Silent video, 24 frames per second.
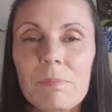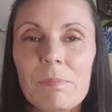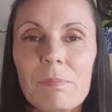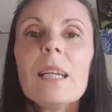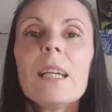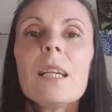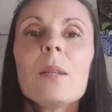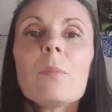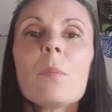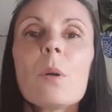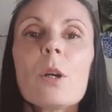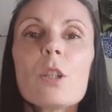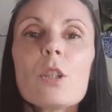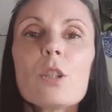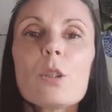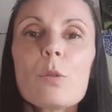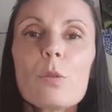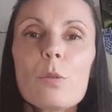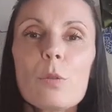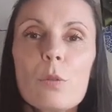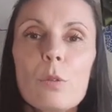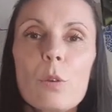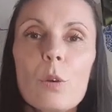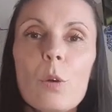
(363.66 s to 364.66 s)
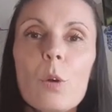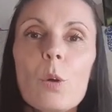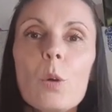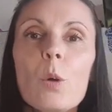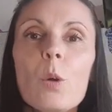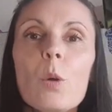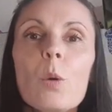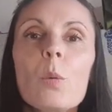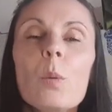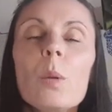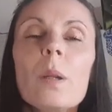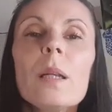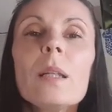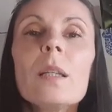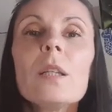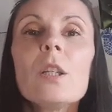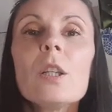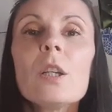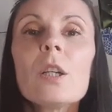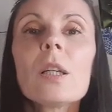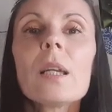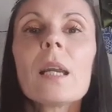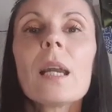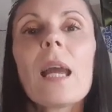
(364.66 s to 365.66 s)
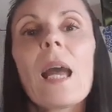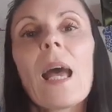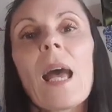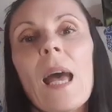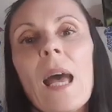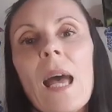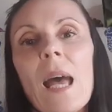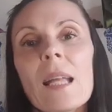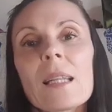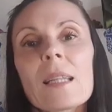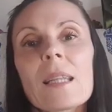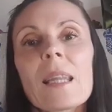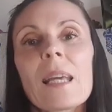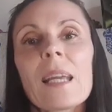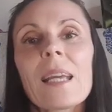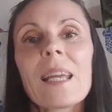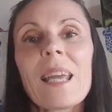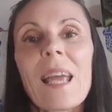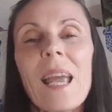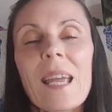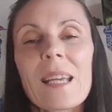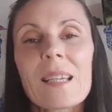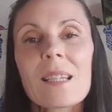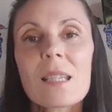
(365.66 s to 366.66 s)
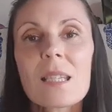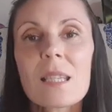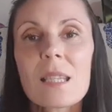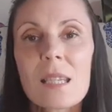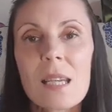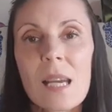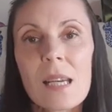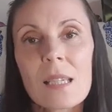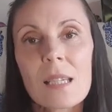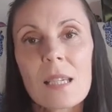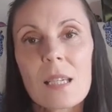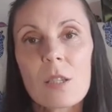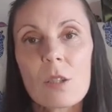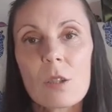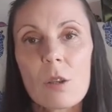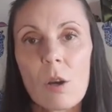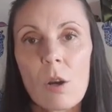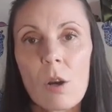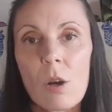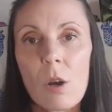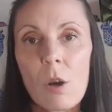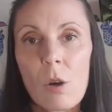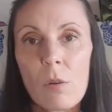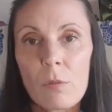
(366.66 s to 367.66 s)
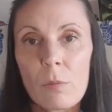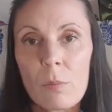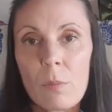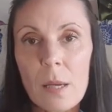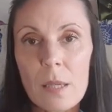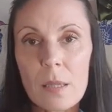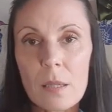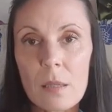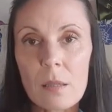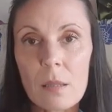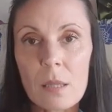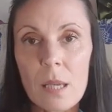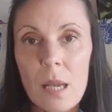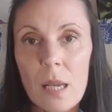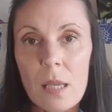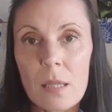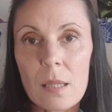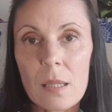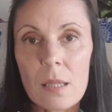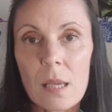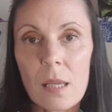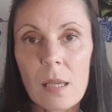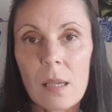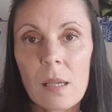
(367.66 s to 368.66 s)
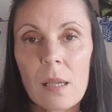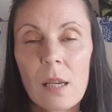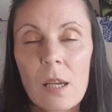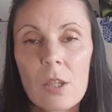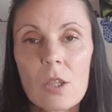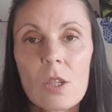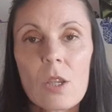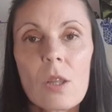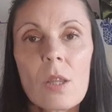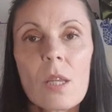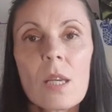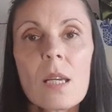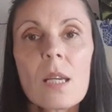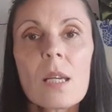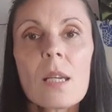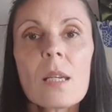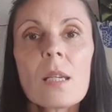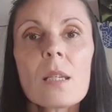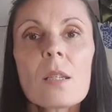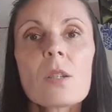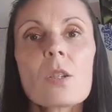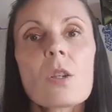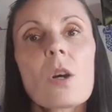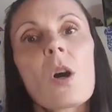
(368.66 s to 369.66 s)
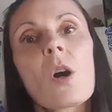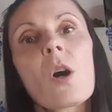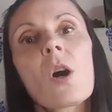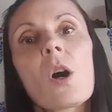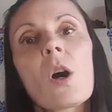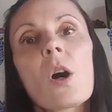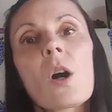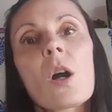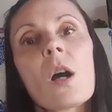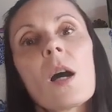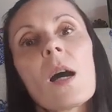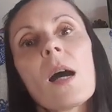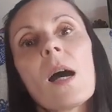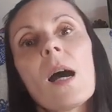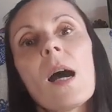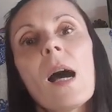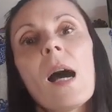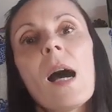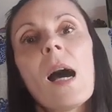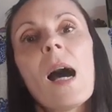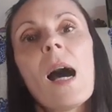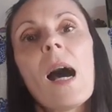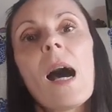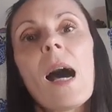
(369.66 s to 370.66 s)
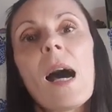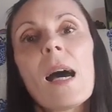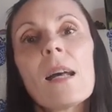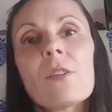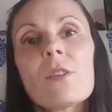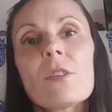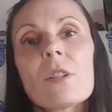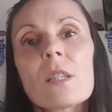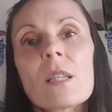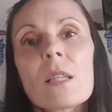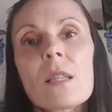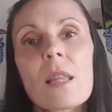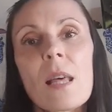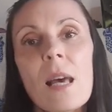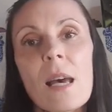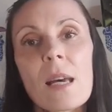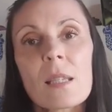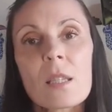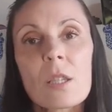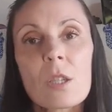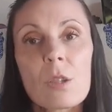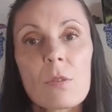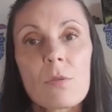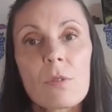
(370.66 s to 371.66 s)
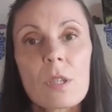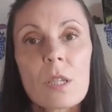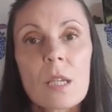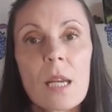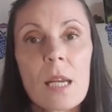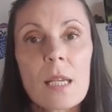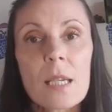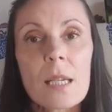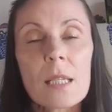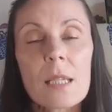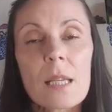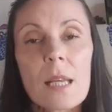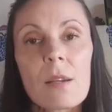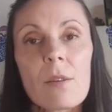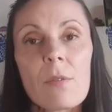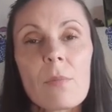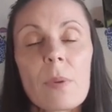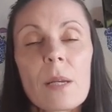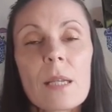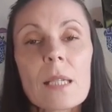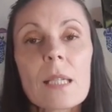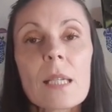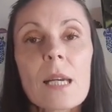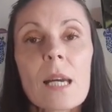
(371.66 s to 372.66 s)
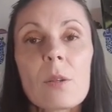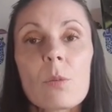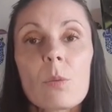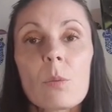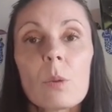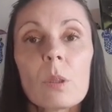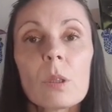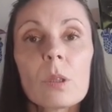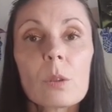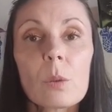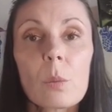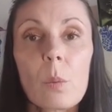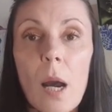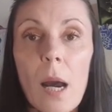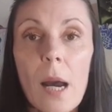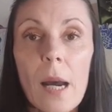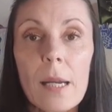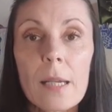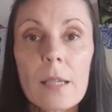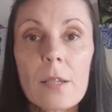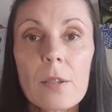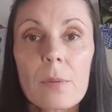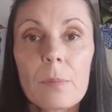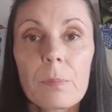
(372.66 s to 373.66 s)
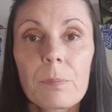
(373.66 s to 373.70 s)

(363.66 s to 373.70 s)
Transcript: In Module 4, we look at the case studies of muscle testing. So these are hundreds and thousands of studies that have been done worldwide